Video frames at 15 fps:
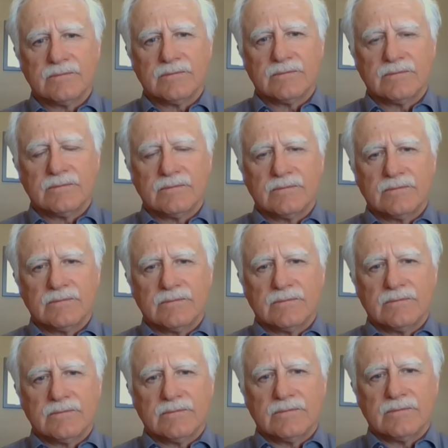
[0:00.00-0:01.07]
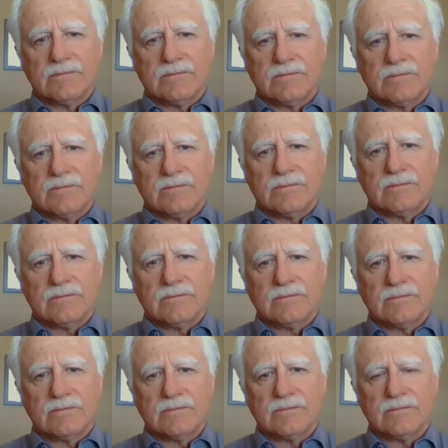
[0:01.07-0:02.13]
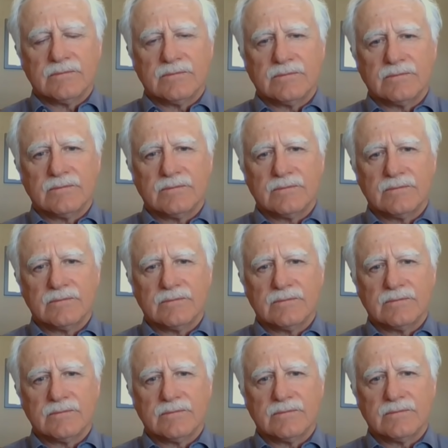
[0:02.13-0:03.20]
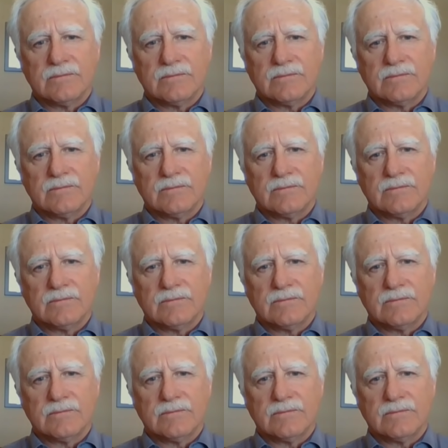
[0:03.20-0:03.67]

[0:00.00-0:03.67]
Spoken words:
(not speaking)